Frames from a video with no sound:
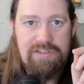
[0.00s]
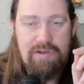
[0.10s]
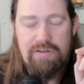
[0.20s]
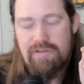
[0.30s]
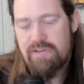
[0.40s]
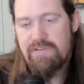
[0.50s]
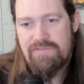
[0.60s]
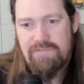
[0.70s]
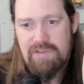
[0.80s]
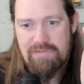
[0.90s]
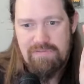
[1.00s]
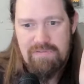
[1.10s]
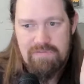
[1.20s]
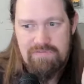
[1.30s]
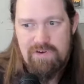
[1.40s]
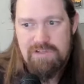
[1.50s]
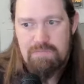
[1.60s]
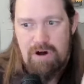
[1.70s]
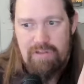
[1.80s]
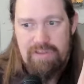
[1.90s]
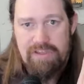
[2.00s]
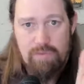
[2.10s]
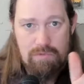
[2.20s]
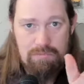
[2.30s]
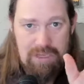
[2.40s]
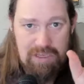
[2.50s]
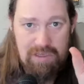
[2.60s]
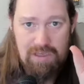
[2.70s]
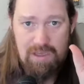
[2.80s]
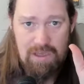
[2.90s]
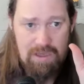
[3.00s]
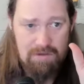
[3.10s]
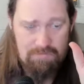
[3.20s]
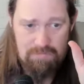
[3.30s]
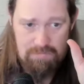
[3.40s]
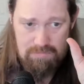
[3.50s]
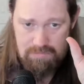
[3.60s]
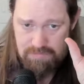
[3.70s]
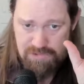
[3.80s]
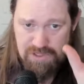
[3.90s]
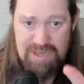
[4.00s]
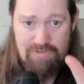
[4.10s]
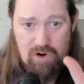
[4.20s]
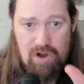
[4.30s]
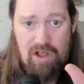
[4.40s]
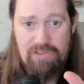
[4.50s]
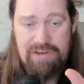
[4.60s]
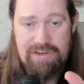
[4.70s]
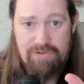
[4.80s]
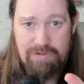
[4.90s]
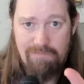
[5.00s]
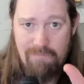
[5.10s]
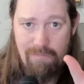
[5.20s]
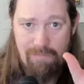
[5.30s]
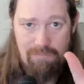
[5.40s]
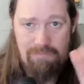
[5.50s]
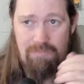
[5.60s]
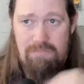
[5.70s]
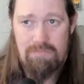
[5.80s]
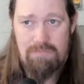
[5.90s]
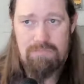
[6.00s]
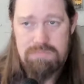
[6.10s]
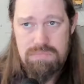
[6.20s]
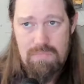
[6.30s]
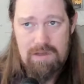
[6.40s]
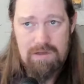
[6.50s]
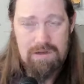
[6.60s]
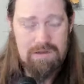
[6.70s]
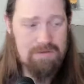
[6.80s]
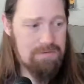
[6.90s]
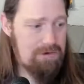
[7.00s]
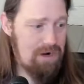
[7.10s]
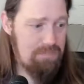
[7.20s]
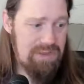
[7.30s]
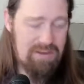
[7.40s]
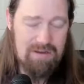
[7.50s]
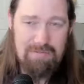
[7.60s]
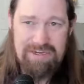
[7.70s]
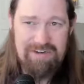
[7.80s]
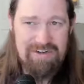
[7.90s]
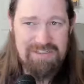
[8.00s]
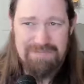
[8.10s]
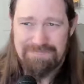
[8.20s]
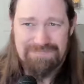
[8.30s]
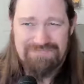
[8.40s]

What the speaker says: So the first part of this would be to cover all the different oh, pardon me, oh my goodness,